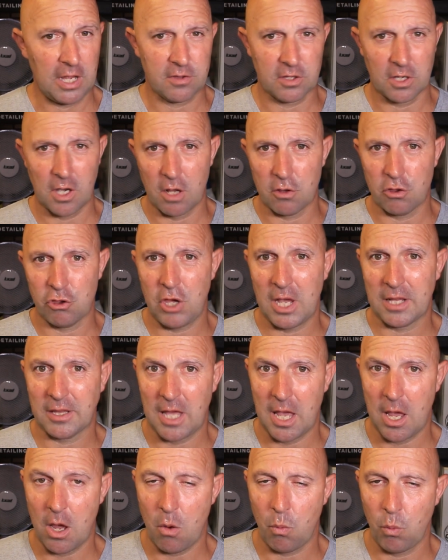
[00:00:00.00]
to go and check
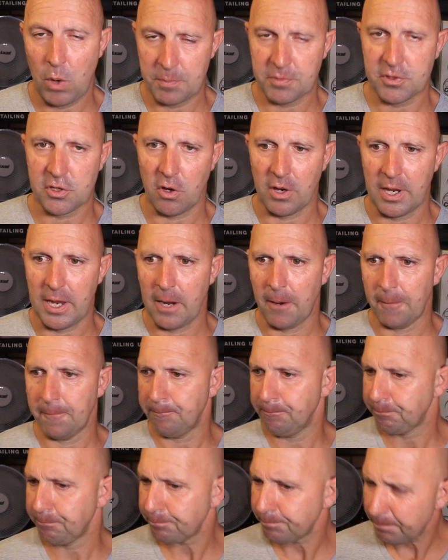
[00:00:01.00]
their website out.
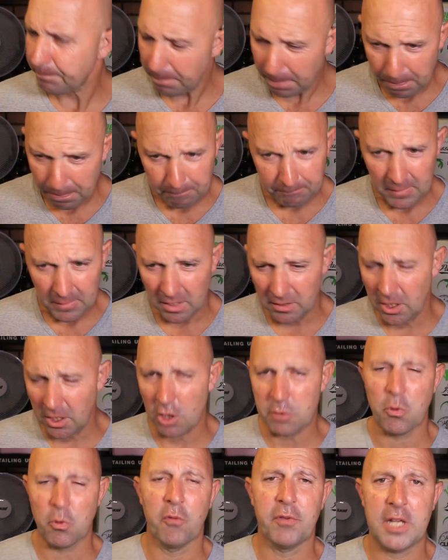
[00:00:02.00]

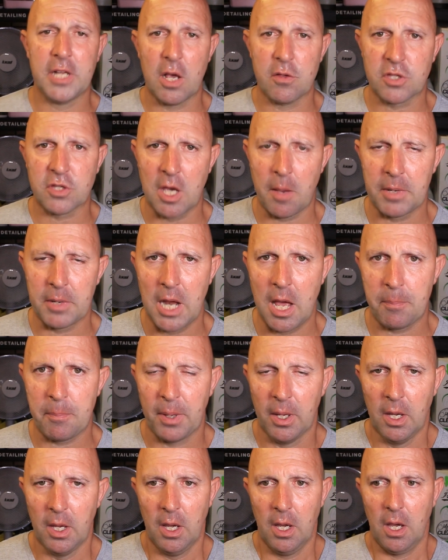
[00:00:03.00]
Loads more videos coming up,
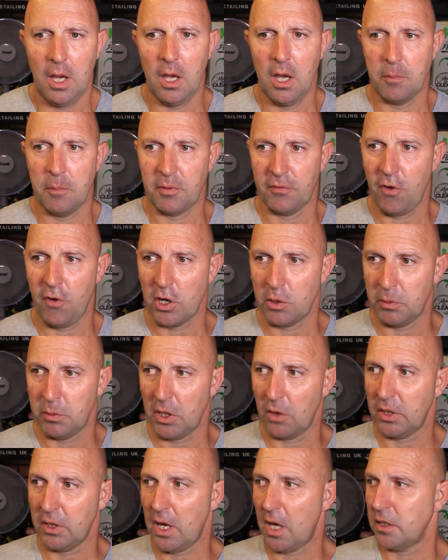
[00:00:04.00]
provided we
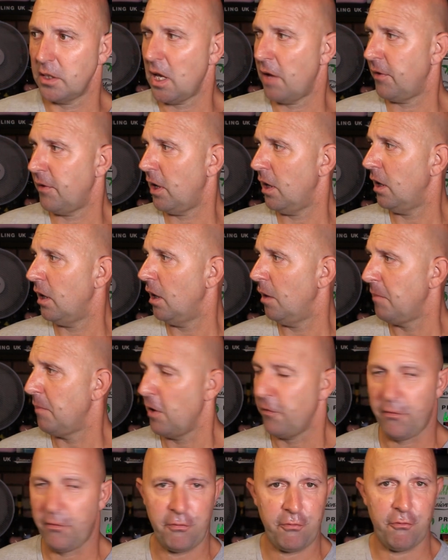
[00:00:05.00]
don't get another
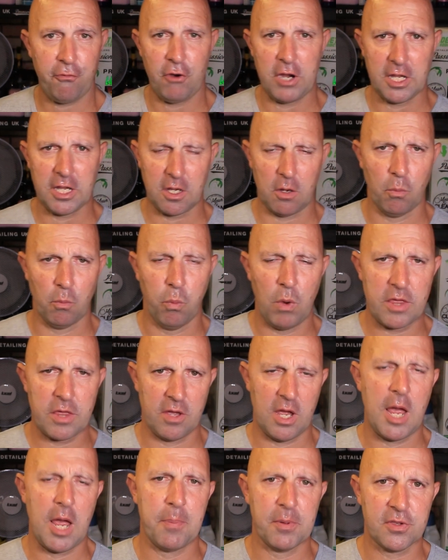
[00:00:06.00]
freak
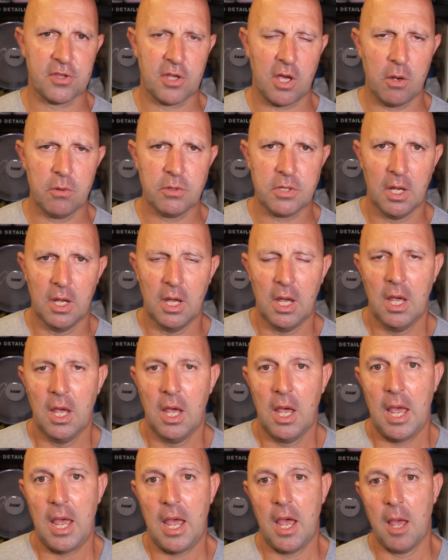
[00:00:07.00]
weather episode.
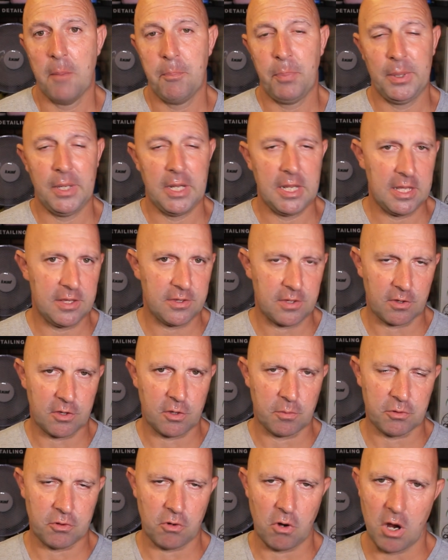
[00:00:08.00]
Please
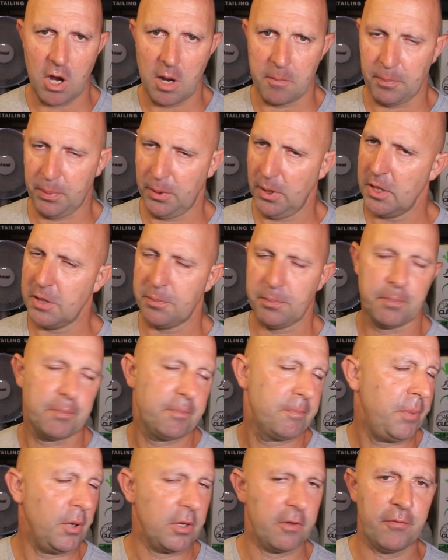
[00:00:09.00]
subscribe, please
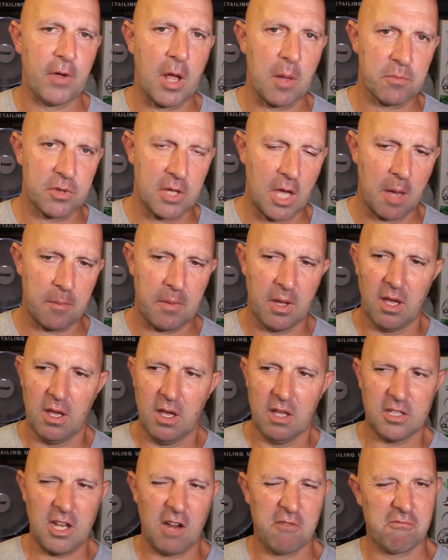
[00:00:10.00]
put your thumbs up.
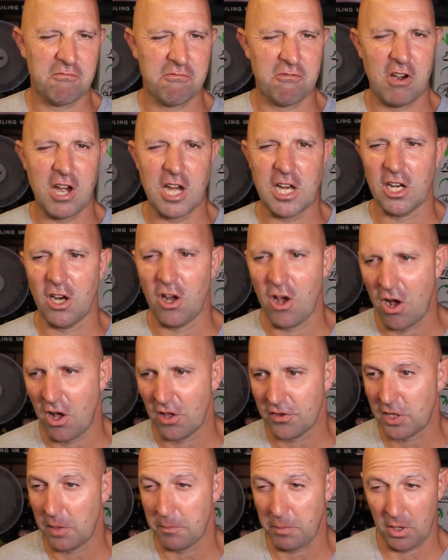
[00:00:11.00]
Don't really like
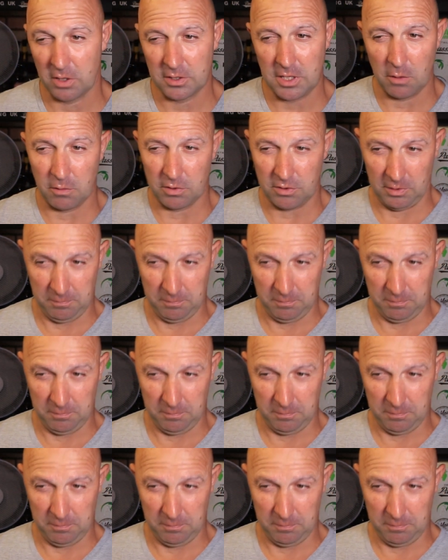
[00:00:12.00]
asking, but I know